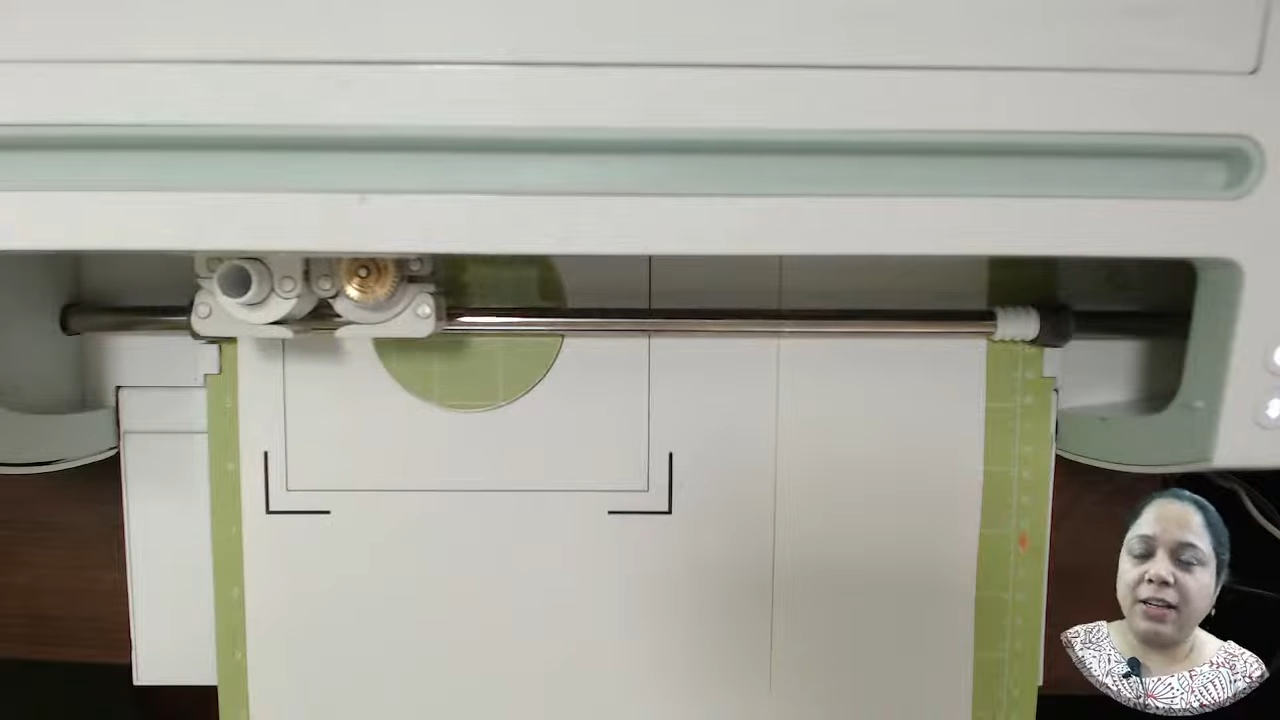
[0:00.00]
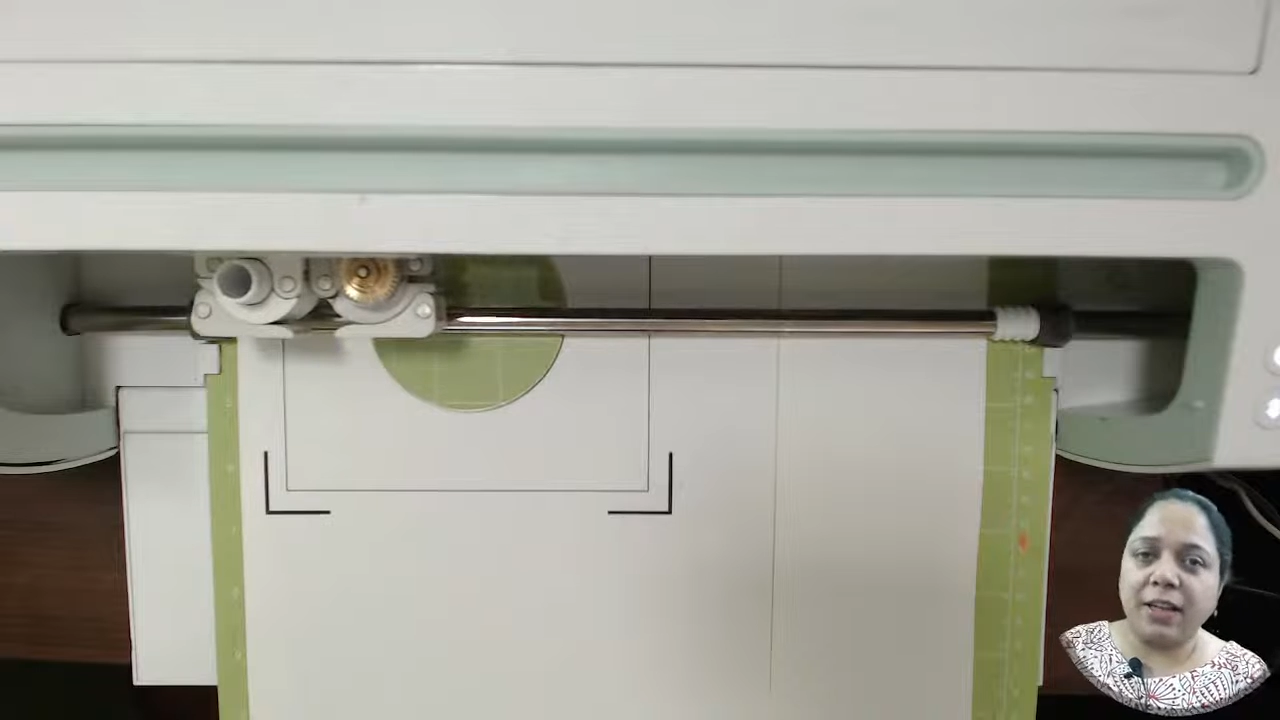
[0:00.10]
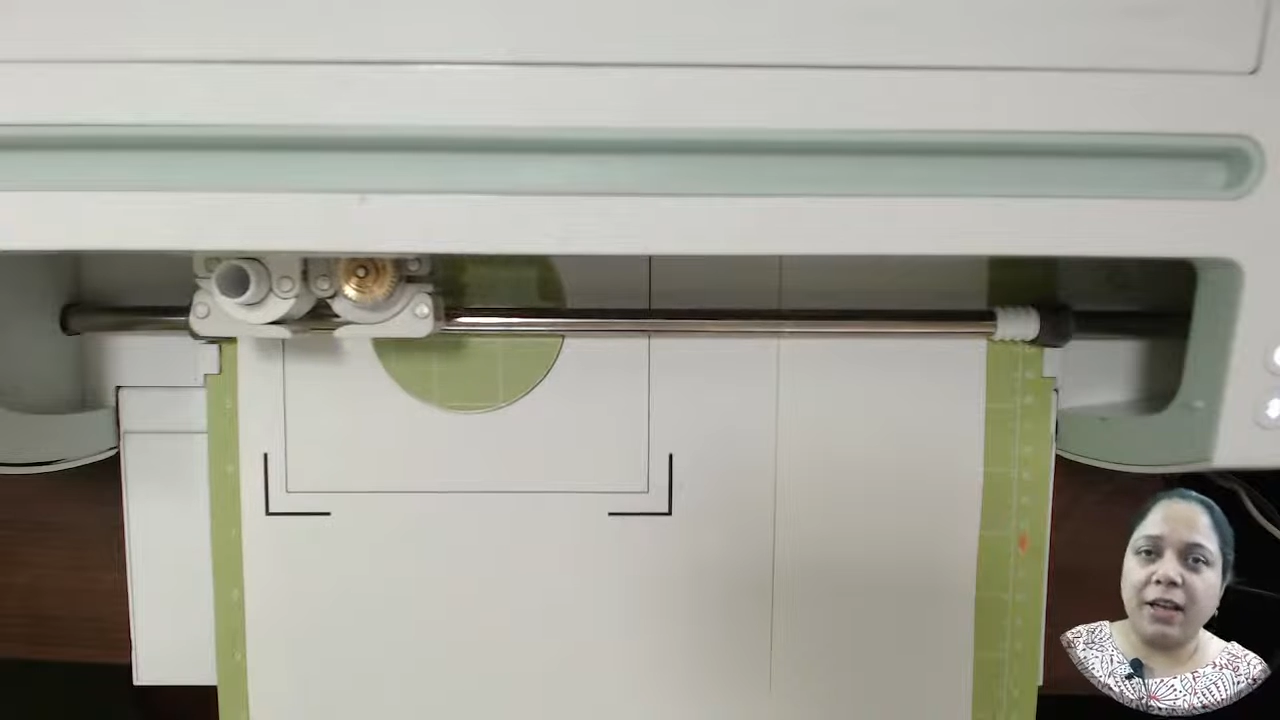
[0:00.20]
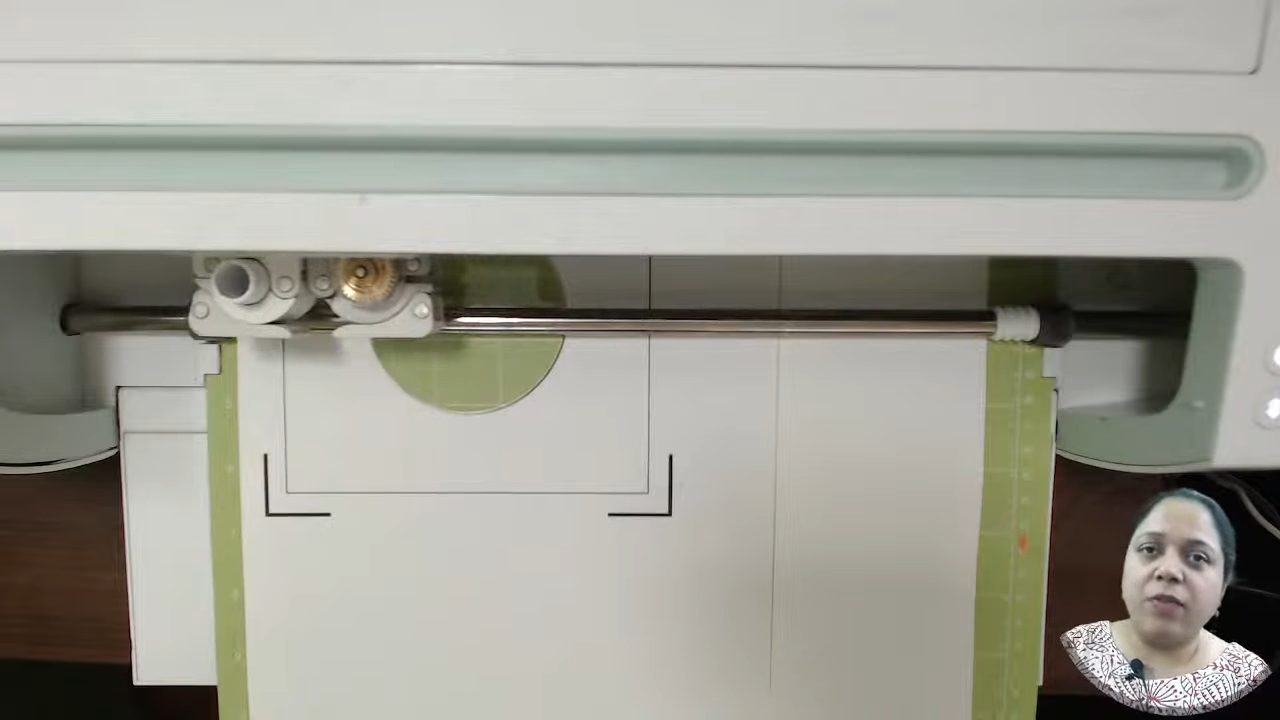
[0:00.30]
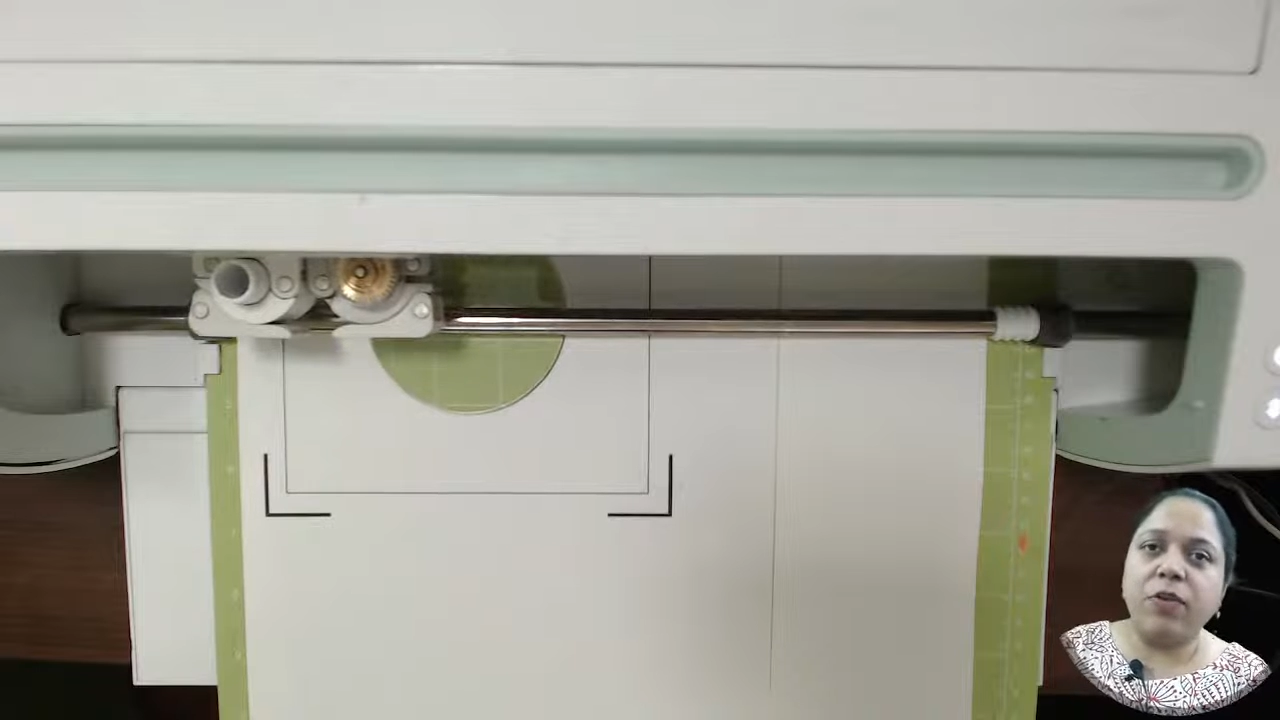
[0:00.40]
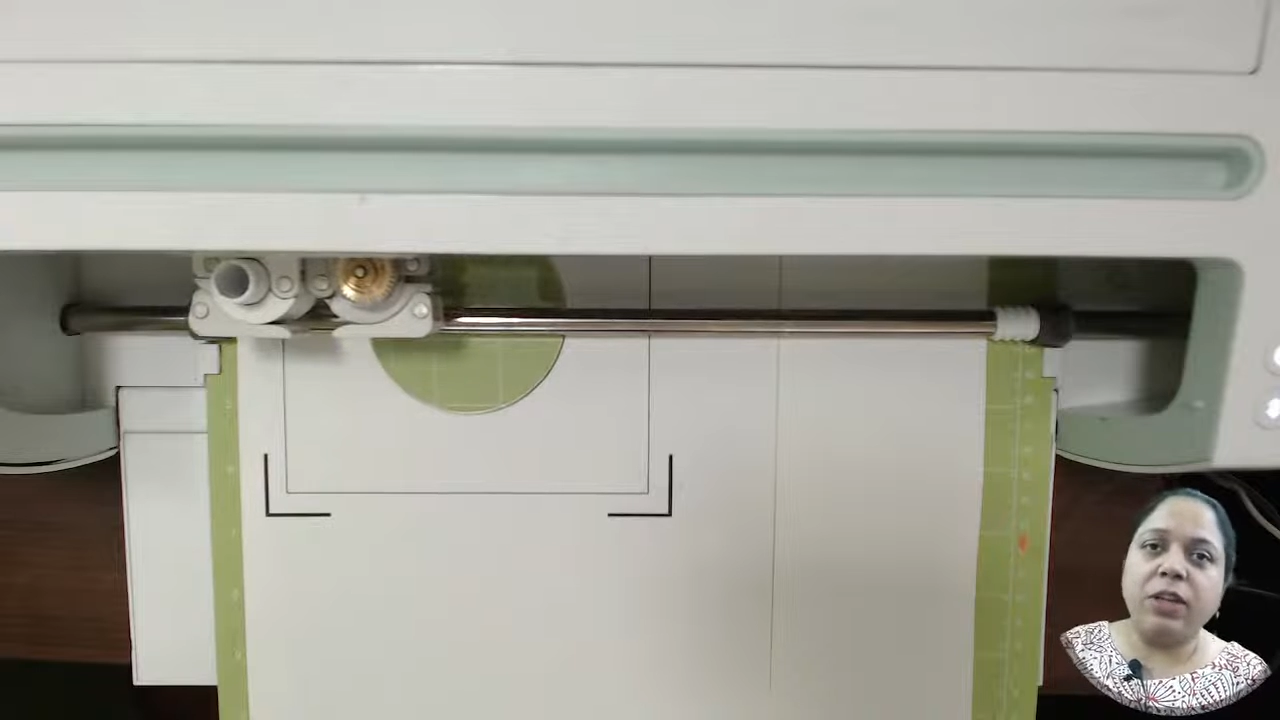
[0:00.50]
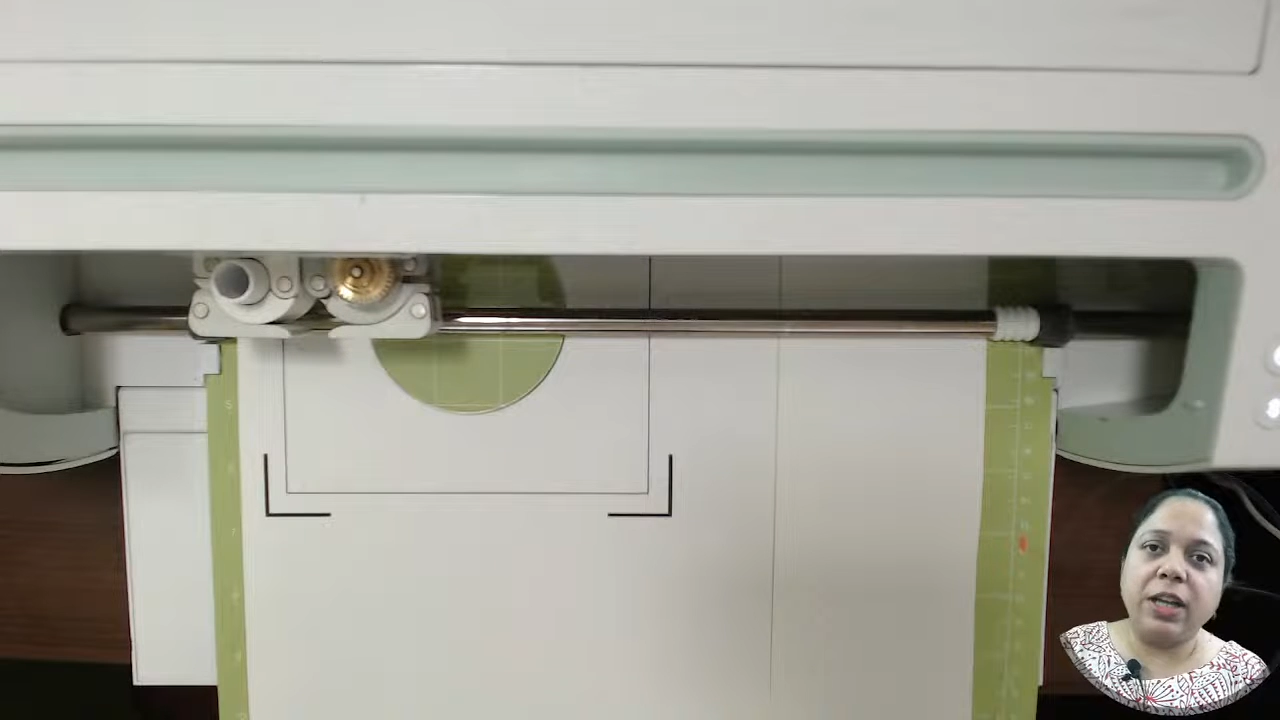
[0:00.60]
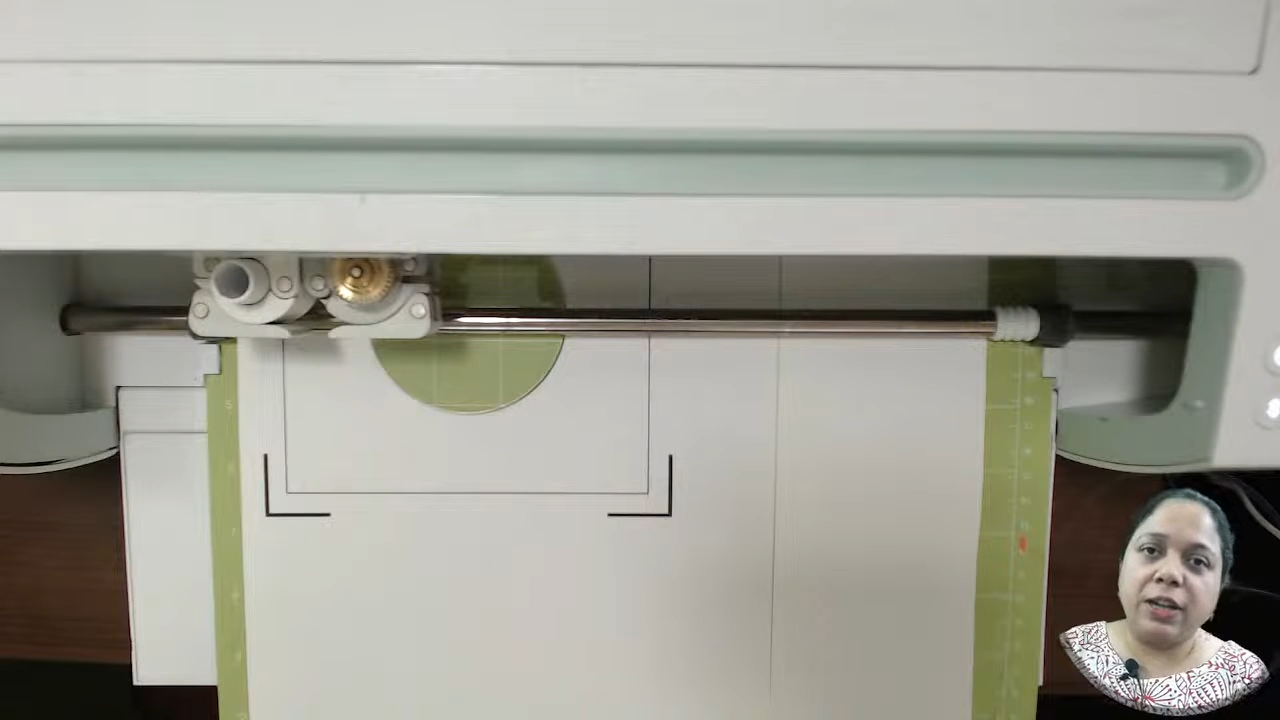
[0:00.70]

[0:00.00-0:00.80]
day for the